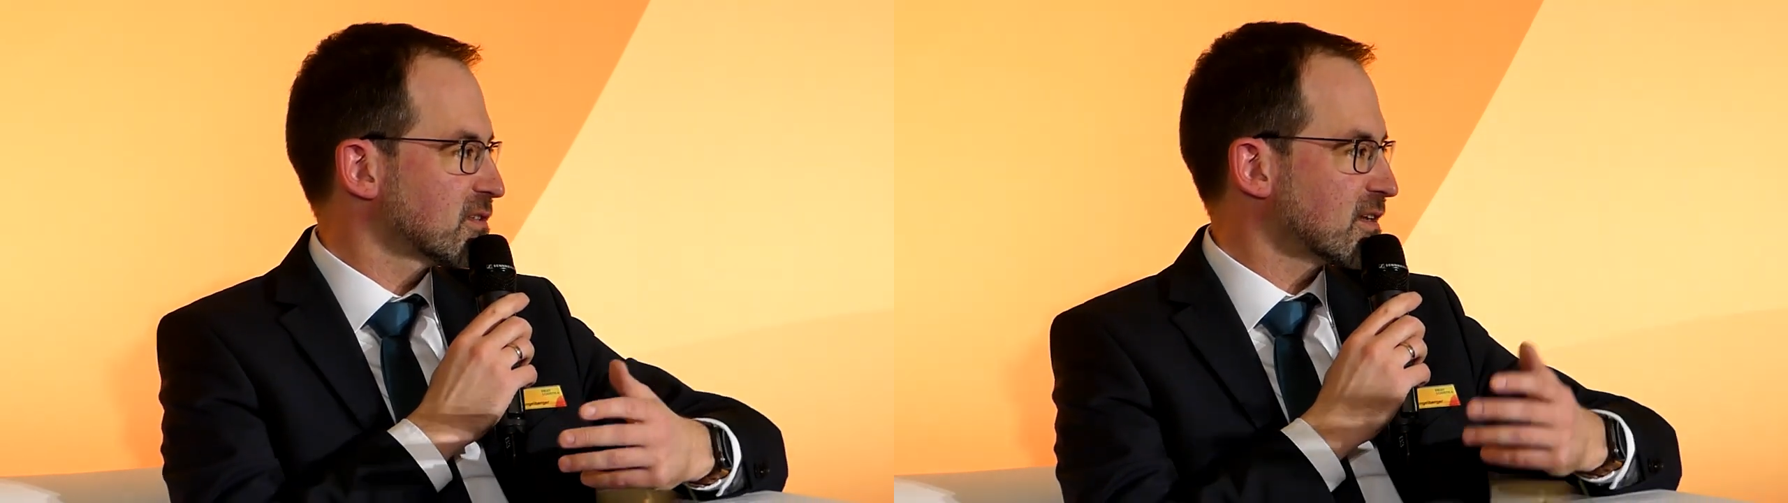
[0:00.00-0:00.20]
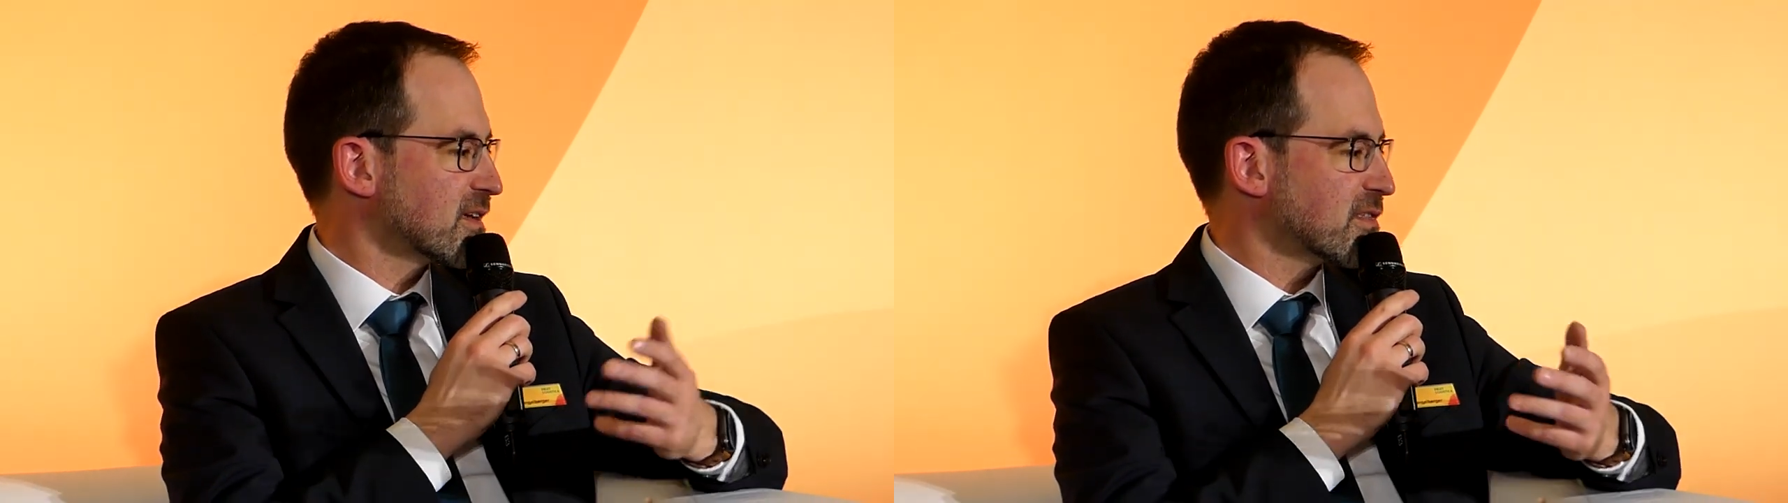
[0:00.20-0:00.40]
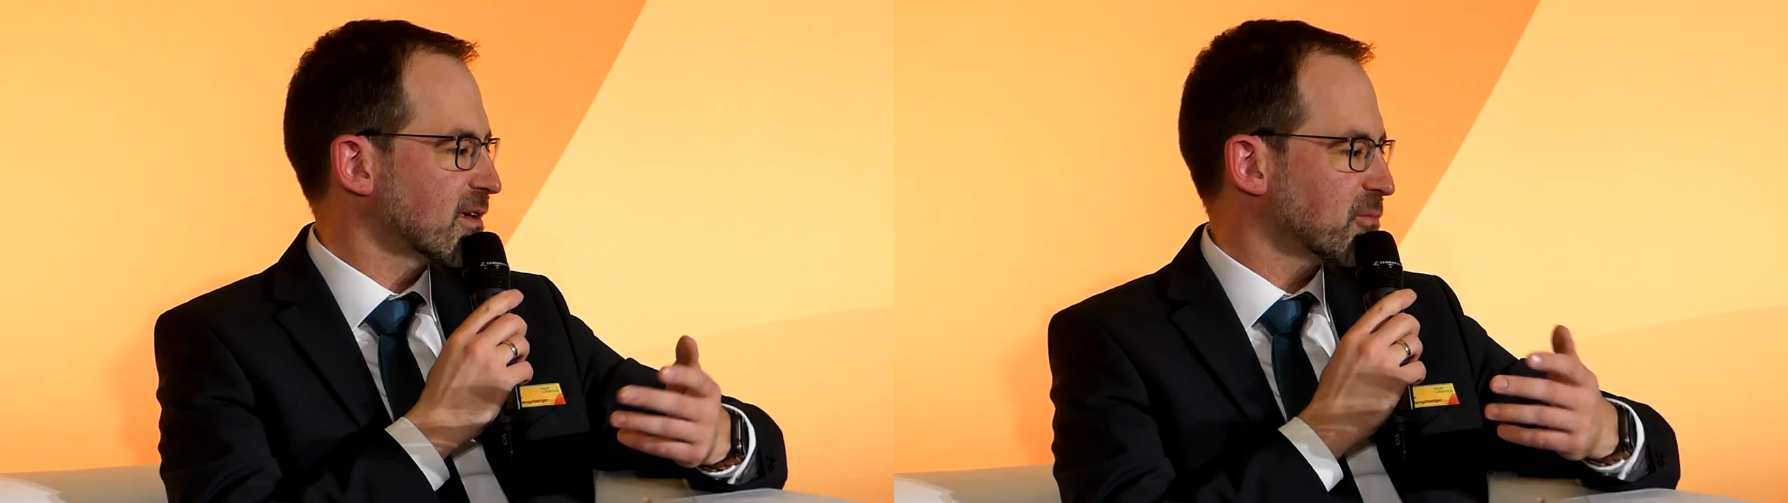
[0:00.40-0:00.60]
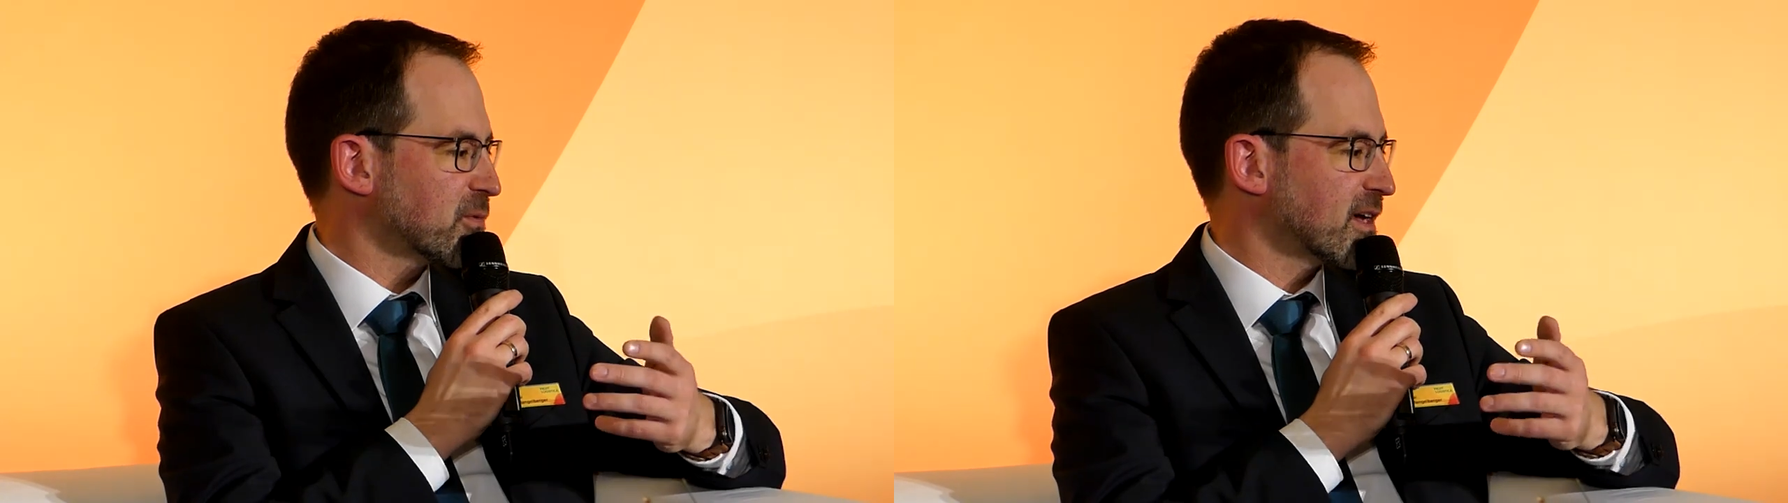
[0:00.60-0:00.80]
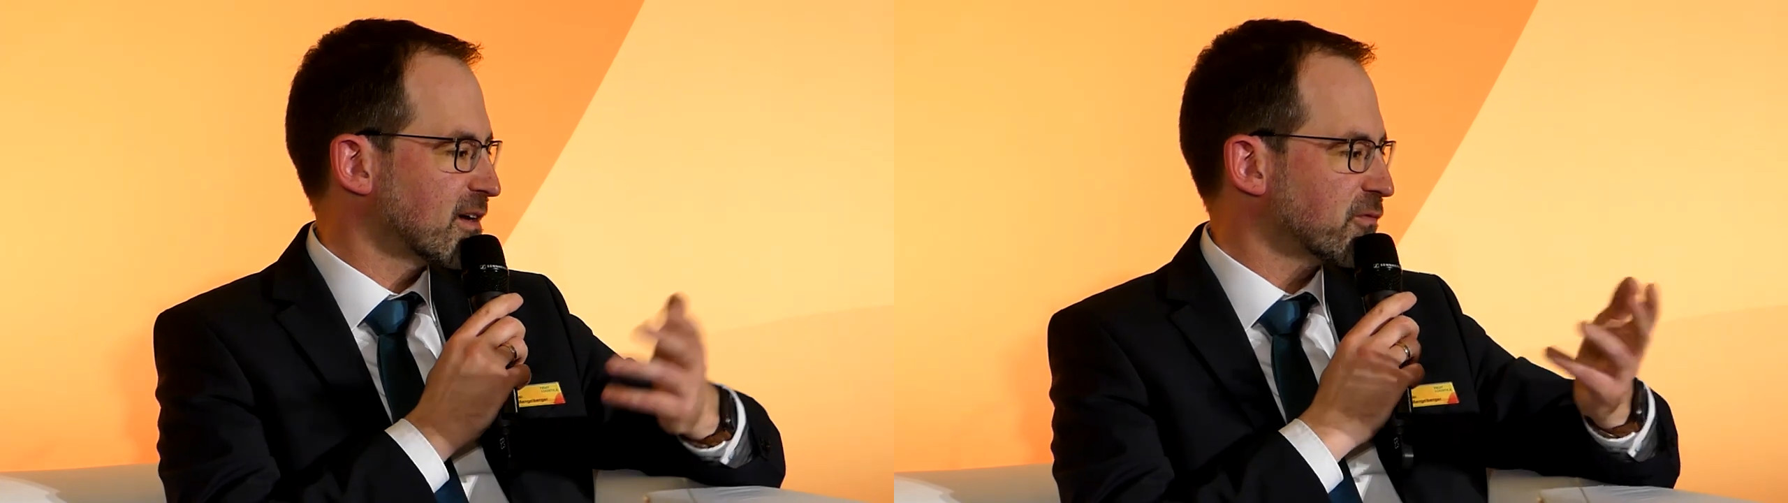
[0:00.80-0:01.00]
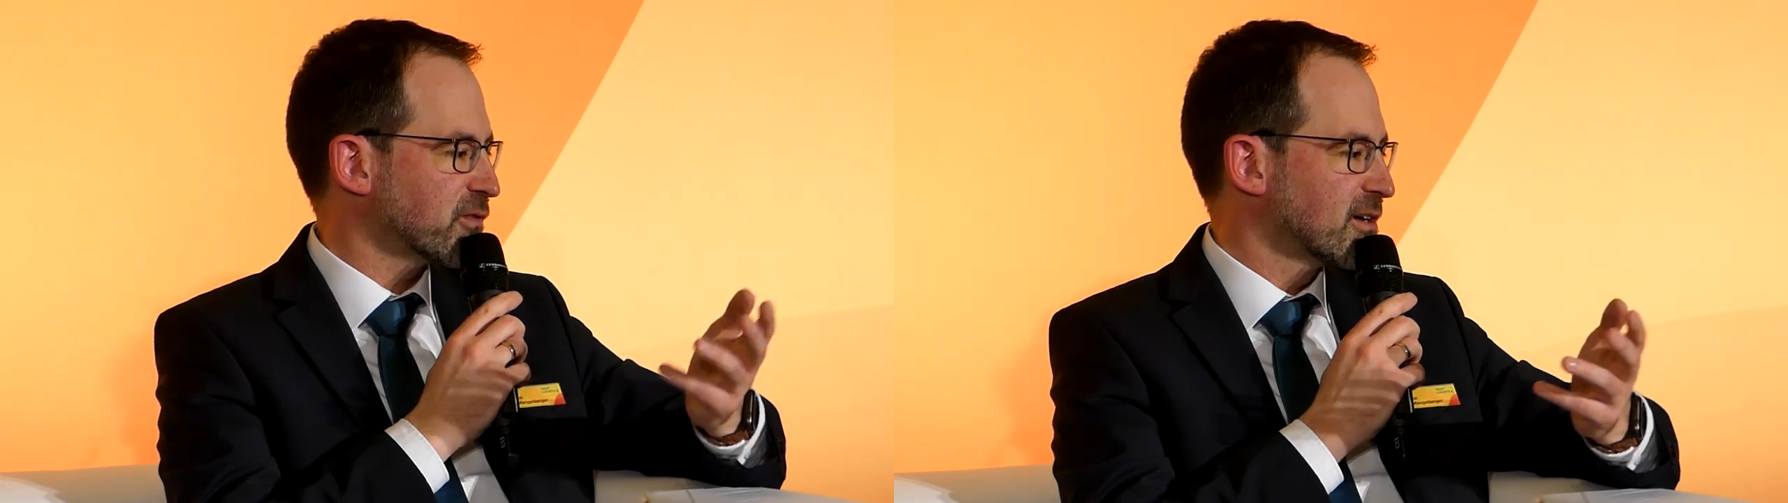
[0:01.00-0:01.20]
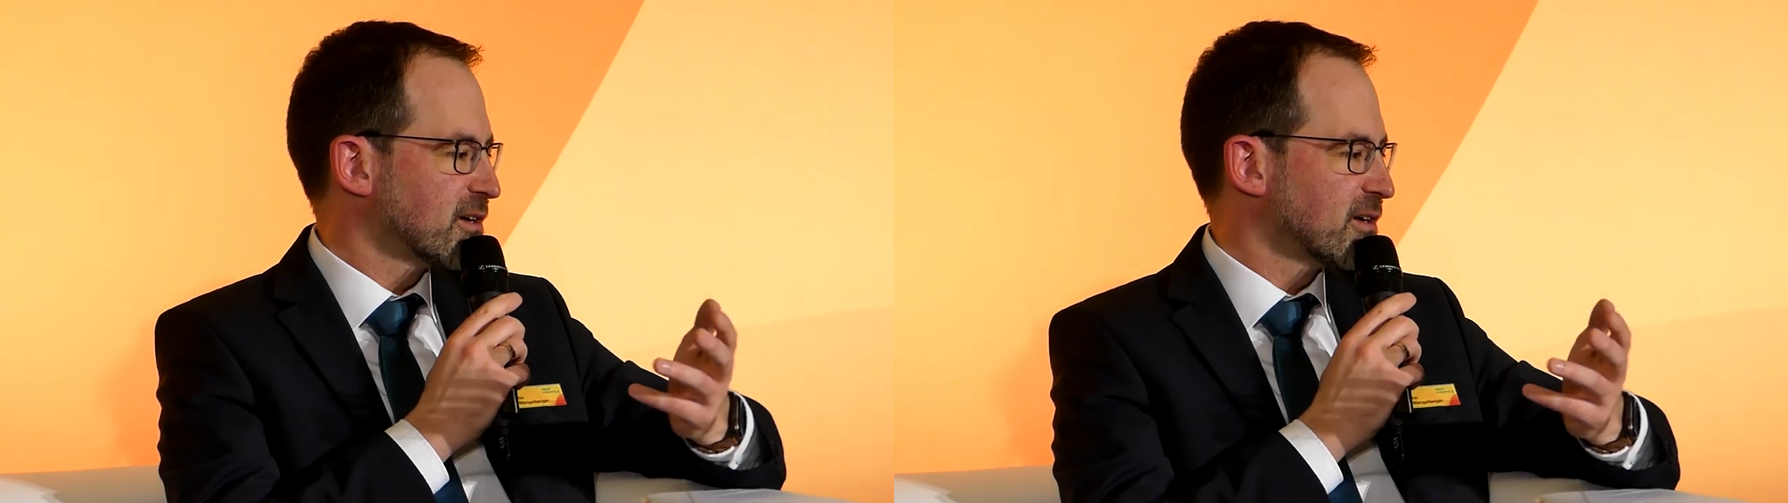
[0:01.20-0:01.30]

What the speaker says: And I think we have